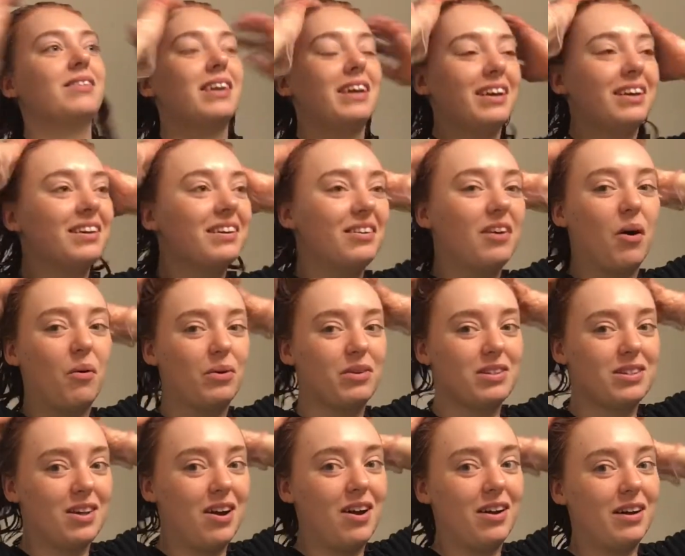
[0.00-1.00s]
Like, no
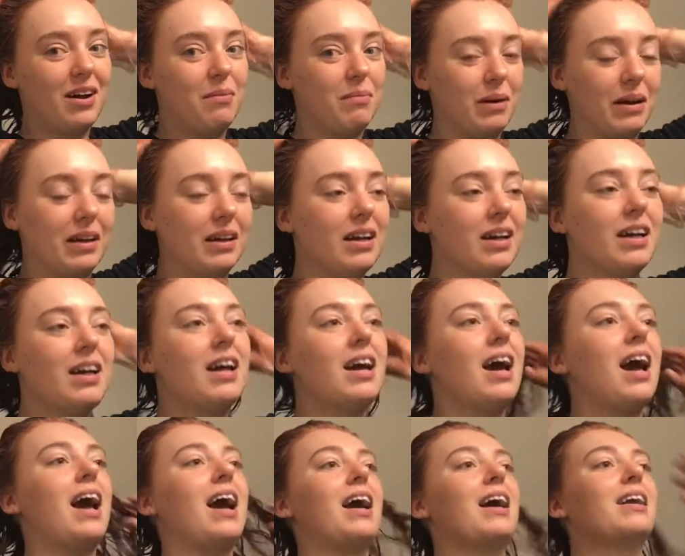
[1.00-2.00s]
one saw it coming.
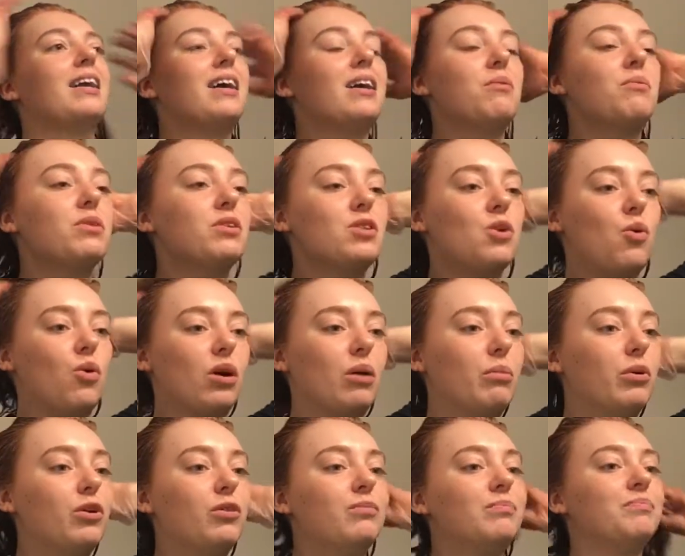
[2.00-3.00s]
And it was
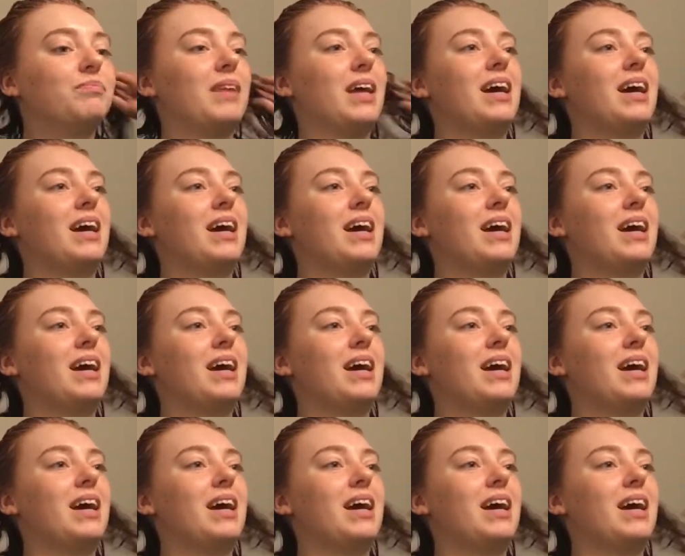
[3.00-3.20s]
horrible.